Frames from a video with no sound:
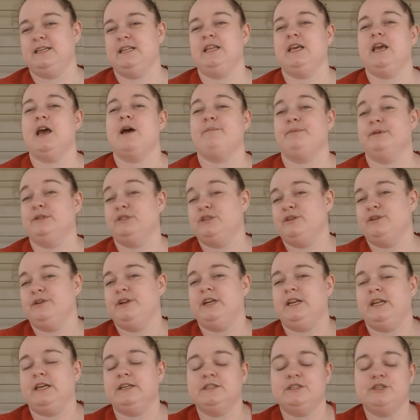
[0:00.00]
the
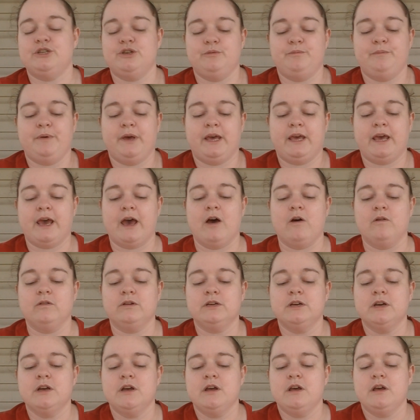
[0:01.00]
opportunity to pick out
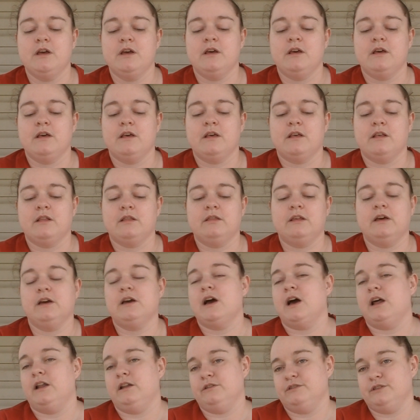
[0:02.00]
the
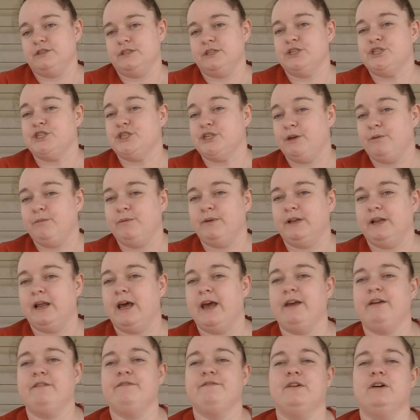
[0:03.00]
colors that she would
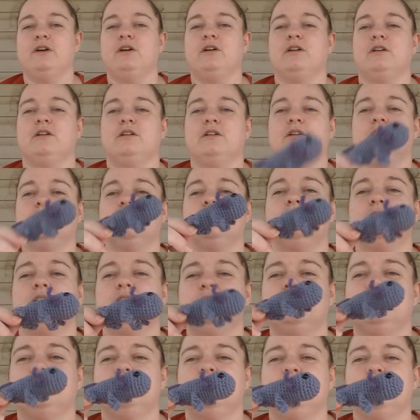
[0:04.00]
like for her
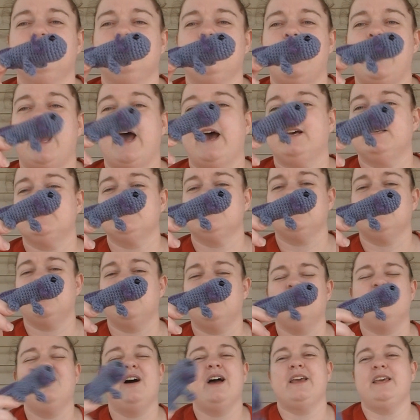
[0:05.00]

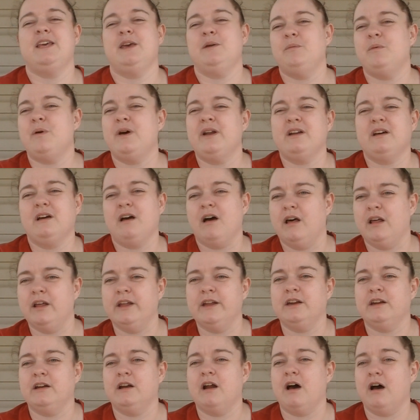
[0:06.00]
axolotl. I keep wanting to call
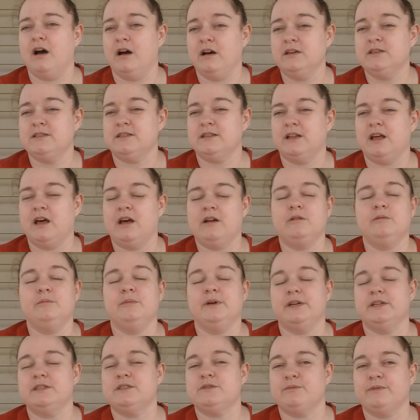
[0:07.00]
it an oxolotl,
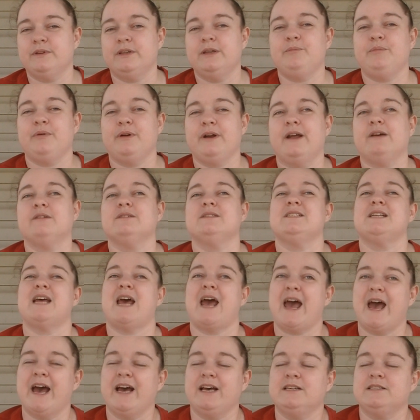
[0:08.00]
but it's really pronounced
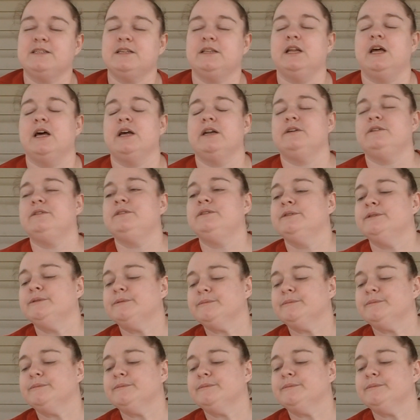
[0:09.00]
axolotl.